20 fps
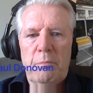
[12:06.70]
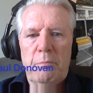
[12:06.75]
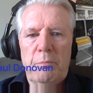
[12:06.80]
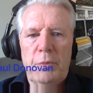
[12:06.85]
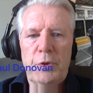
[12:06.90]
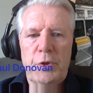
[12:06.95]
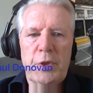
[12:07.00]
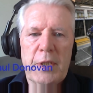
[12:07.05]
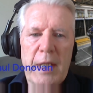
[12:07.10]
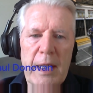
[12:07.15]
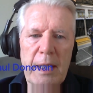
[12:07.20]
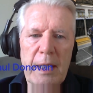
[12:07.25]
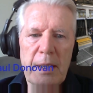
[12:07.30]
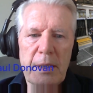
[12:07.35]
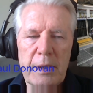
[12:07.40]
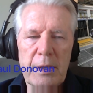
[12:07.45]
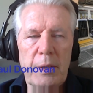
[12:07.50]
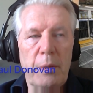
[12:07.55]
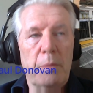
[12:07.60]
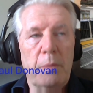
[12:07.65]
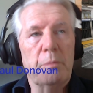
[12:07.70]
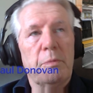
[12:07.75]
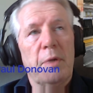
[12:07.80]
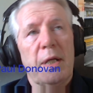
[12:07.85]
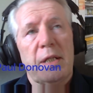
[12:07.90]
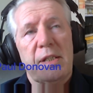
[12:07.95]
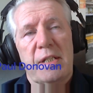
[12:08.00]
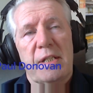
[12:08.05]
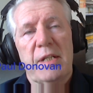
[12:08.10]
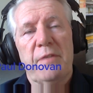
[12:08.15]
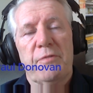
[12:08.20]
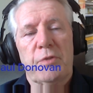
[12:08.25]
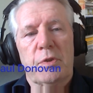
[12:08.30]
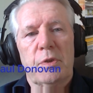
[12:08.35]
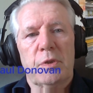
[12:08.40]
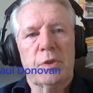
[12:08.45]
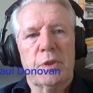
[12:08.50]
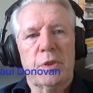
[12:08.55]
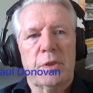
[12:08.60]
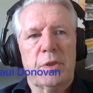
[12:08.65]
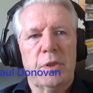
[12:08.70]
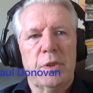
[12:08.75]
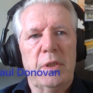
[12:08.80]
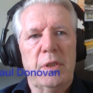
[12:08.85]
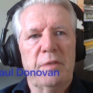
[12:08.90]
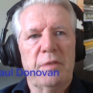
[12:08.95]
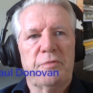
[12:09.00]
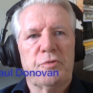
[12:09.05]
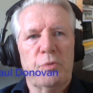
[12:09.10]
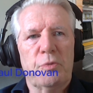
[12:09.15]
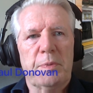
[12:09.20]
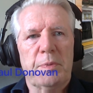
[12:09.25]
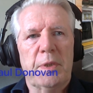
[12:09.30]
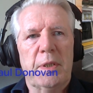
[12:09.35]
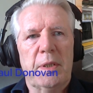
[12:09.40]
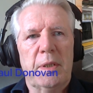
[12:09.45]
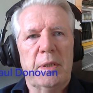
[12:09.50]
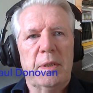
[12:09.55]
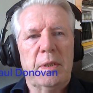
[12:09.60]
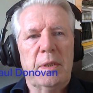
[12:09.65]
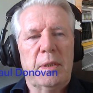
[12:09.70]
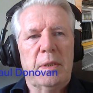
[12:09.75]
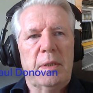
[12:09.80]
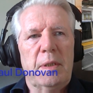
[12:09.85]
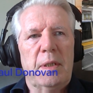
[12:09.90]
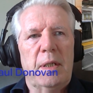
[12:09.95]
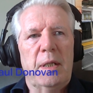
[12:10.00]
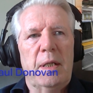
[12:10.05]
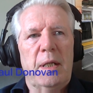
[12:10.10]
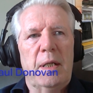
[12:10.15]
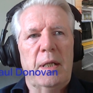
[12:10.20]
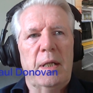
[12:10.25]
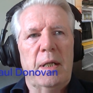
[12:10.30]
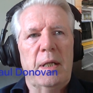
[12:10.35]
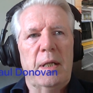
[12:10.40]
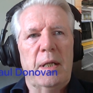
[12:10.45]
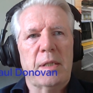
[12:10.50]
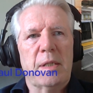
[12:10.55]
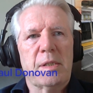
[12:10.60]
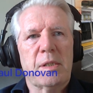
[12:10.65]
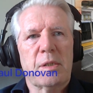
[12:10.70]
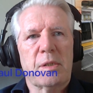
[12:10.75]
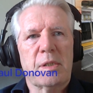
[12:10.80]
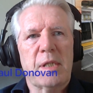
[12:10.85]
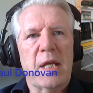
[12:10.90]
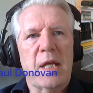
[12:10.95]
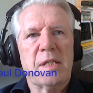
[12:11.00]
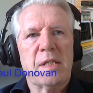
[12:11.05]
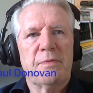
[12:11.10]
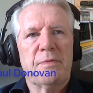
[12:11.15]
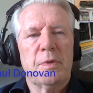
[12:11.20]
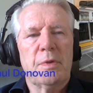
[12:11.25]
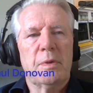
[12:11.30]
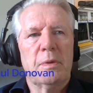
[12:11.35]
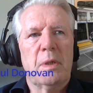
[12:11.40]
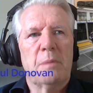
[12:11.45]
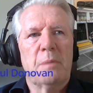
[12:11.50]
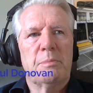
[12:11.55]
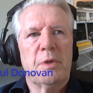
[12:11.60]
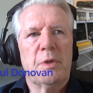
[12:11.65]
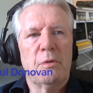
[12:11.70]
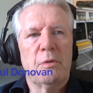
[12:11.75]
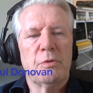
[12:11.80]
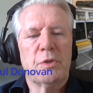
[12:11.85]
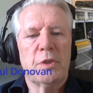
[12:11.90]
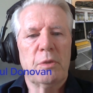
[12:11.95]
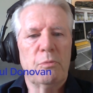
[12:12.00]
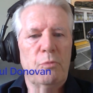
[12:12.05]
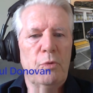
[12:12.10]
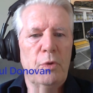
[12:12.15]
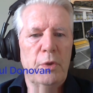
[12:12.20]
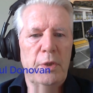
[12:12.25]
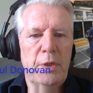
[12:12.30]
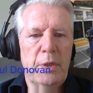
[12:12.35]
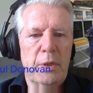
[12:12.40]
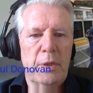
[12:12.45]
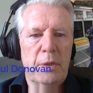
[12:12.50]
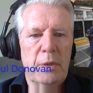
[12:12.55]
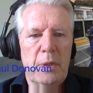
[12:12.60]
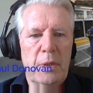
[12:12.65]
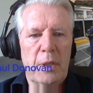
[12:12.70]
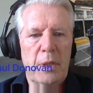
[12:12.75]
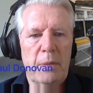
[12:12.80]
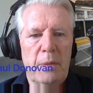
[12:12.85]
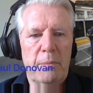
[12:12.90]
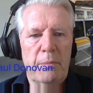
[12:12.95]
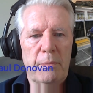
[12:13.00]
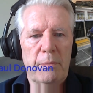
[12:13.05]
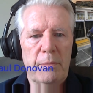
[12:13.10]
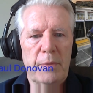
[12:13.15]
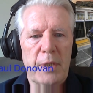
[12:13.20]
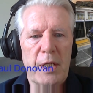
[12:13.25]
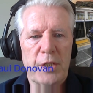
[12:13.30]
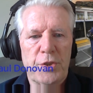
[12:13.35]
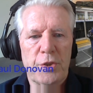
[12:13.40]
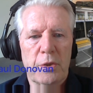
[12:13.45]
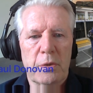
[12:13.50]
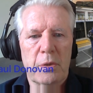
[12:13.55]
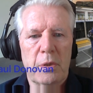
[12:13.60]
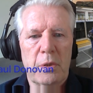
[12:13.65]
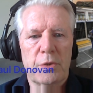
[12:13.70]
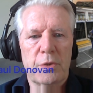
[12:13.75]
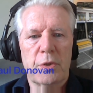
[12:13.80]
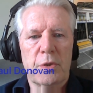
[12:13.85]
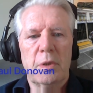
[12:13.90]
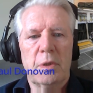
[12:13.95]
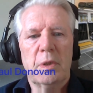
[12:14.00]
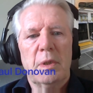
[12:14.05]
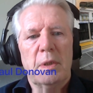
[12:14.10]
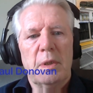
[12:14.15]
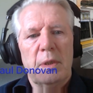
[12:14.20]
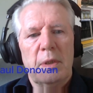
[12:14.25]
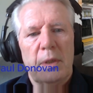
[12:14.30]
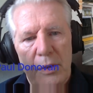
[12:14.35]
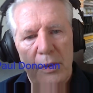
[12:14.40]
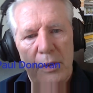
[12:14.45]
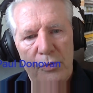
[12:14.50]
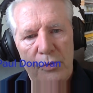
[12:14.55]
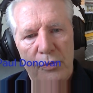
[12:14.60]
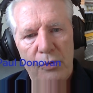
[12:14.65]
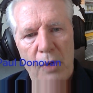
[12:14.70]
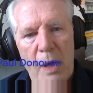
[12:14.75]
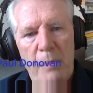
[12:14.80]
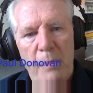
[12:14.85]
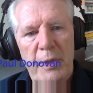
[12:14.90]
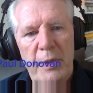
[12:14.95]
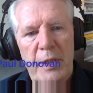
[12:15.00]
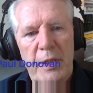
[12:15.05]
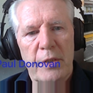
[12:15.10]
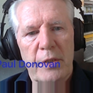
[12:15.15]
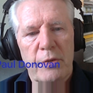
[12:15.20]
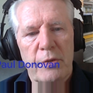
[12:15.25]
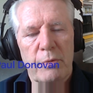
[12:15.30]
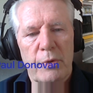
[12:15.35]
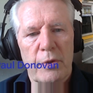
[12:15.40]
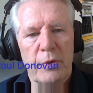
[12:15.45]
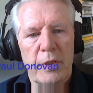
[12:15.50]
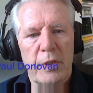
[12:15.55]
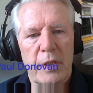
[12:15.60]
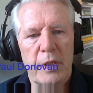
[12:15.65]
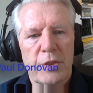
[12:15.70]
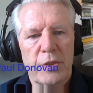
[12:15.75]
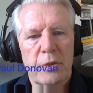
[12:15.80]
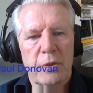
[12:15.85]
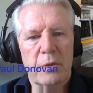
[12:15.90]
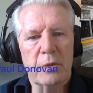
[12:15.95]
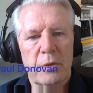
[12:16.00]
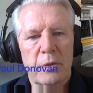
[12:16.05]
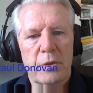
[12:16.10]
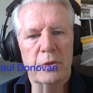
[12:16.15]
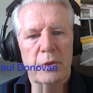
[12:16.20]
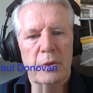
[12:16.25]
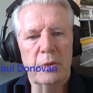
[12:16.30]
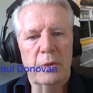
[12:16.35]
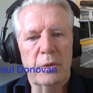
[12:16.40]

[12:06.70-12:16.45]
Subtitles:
But you can't, well, it's difficult to lift up a successful approach in one national culture and drop it into another national culture